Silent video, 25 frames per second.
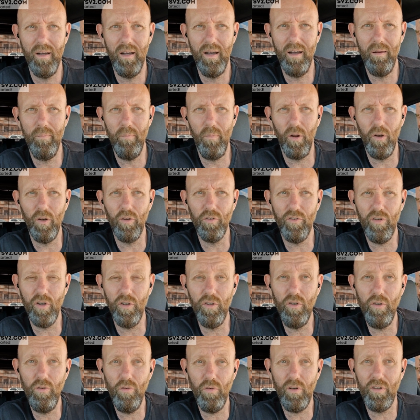and
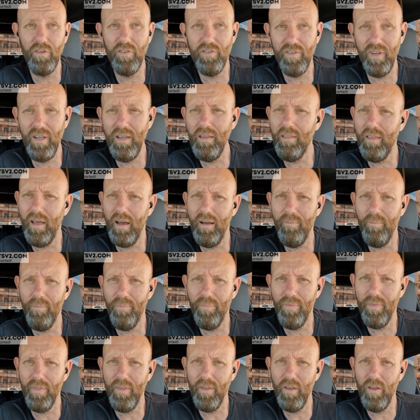until you can see that,
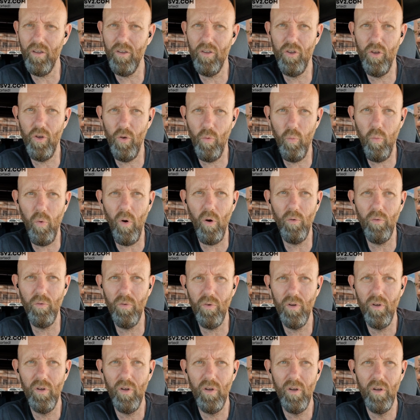you
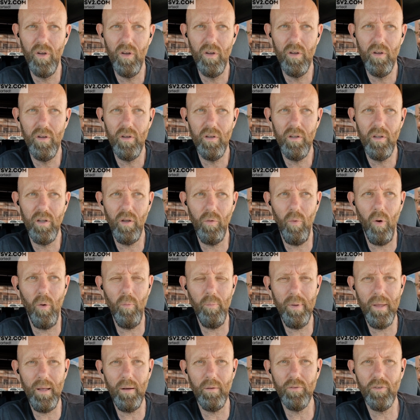won't
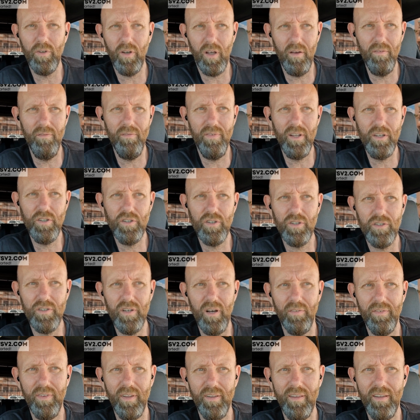be able to convince
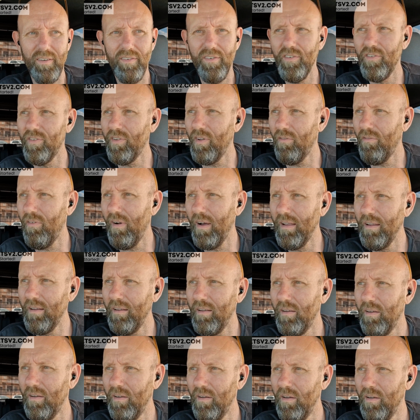yourself that this is the
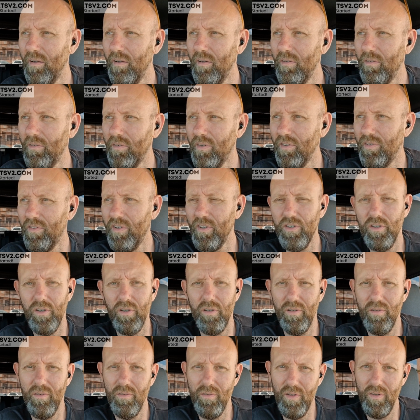right
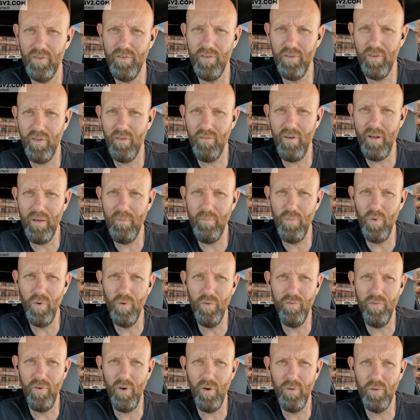decision, this is the right
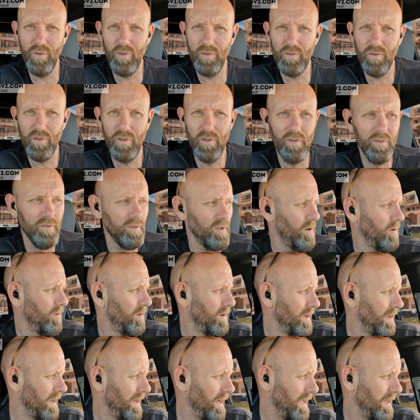move forwards.
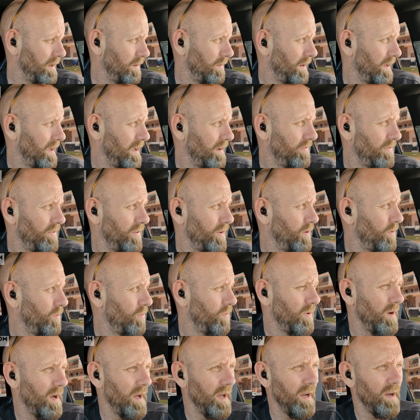So anyway, if
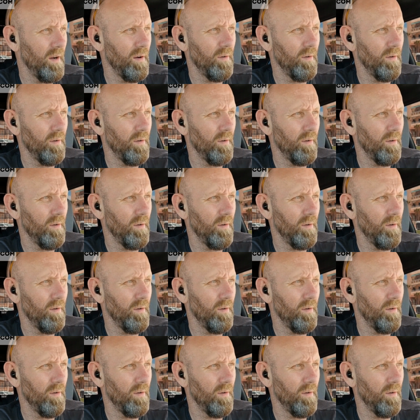you